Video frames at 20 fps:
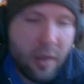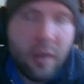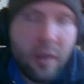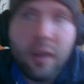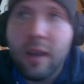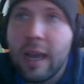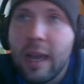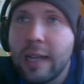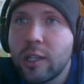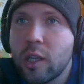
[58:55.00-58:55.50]

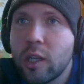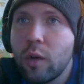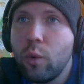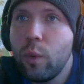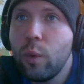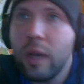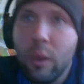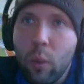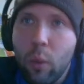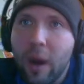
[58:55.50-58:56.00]
And so
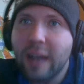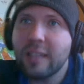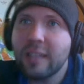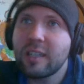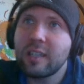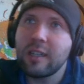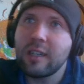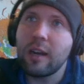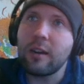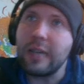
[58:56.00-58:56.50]
we want to
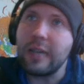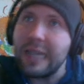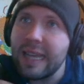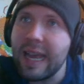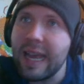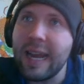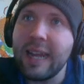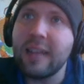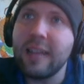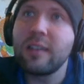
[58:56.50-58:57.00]
start
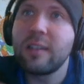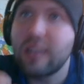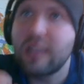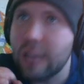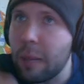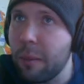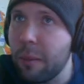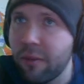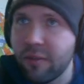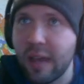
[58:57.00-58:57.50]
getting
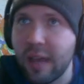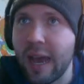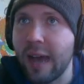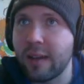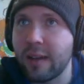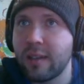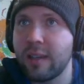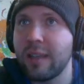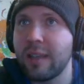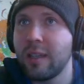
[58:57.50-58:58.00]
some of
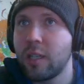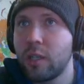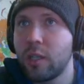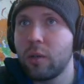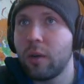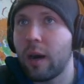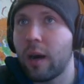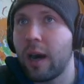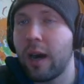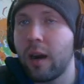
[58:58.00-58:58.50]
that into
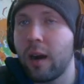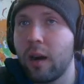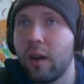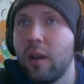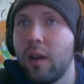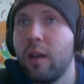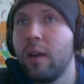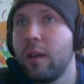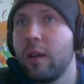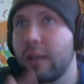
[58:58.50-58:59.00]
our
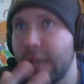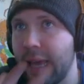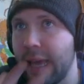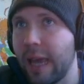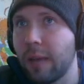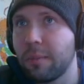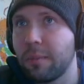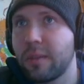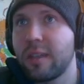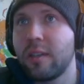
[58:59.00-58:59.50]

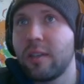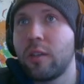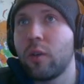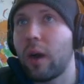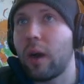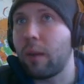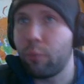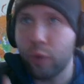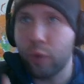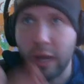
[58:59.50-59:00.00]
games, into
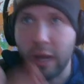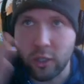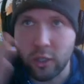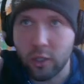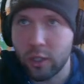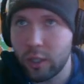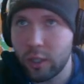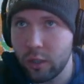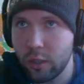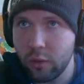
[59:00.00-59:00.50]
our Project
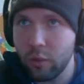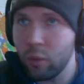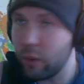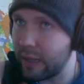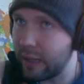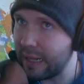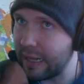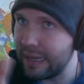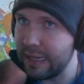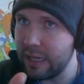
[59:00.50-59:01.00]
2. We'll
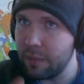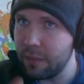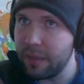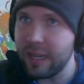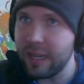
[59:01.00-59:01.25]
get a little bit of